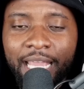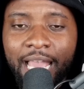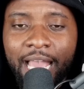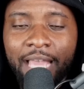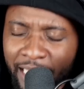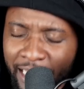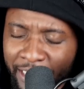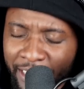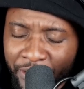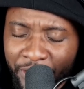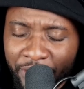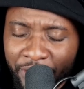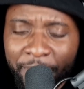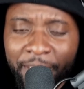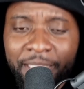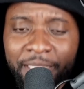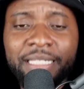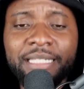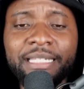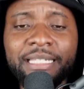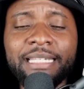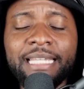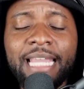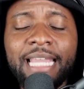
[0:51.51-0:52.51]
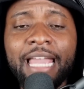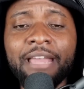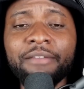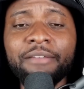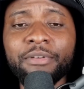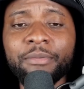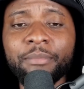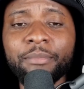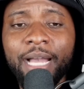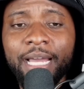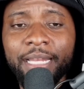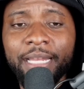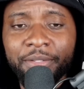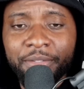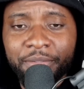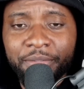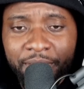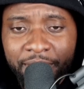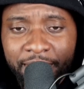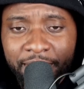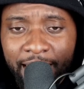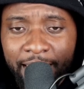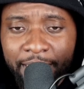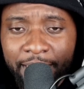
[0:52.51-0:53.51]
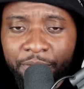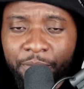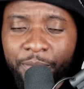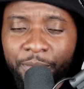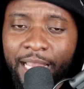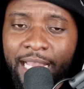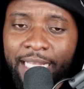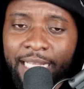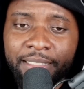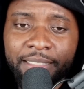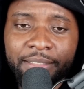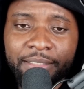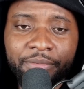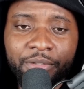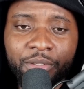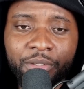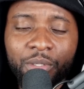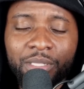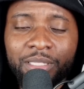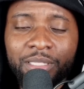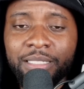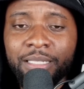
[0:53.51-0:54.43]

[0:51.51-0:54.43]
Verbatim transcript: This is not just me, this is everybody who's decided to react to this video,